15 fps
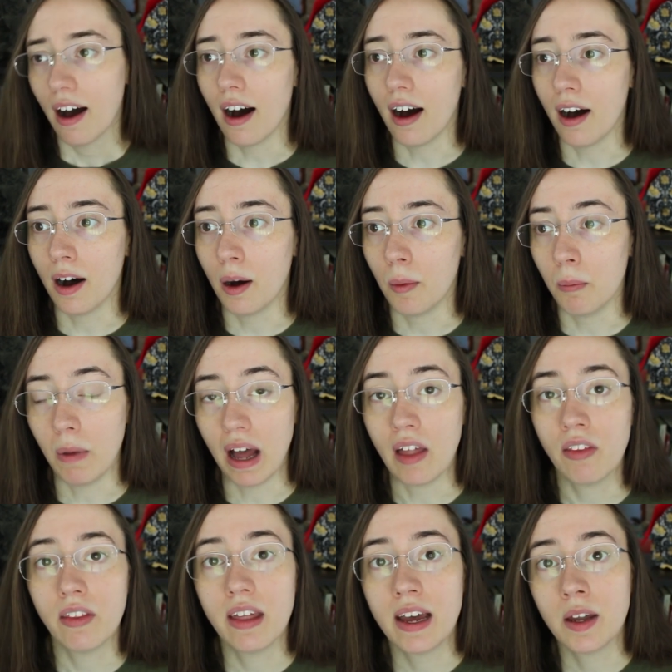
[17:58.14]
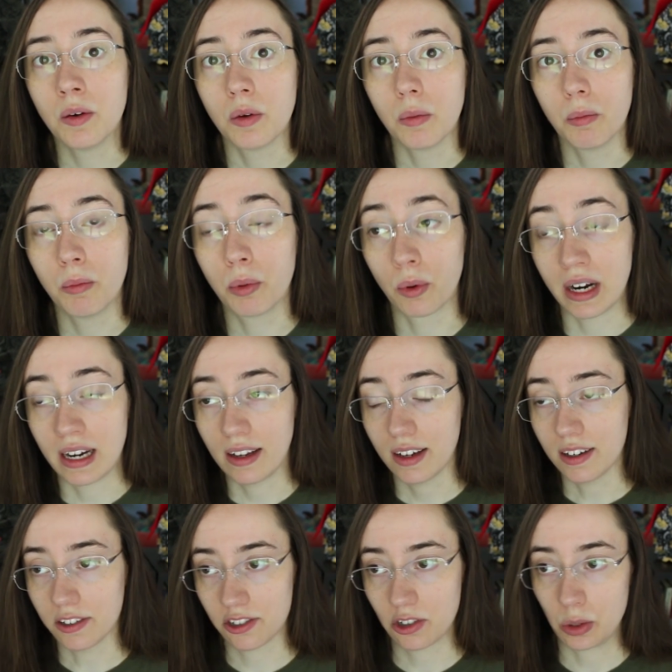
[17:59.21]
um, and then bring
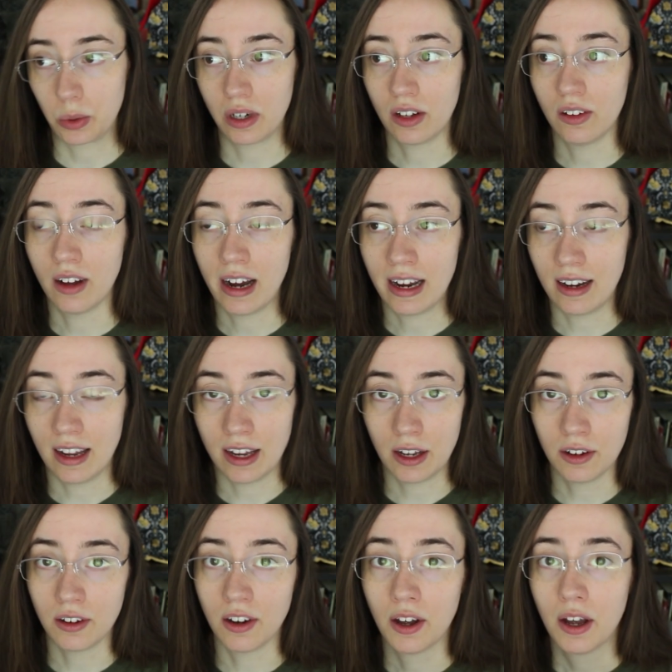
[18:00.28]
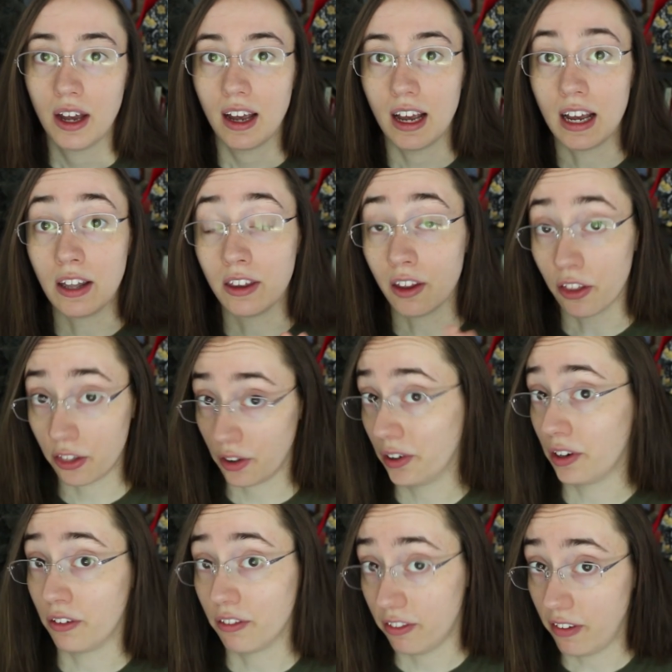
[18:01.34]
his storyline in in the
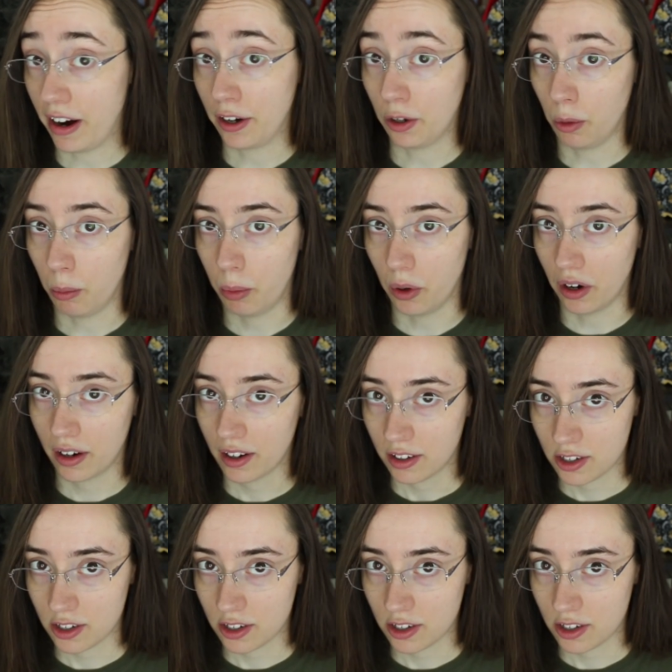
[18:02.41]
third and final book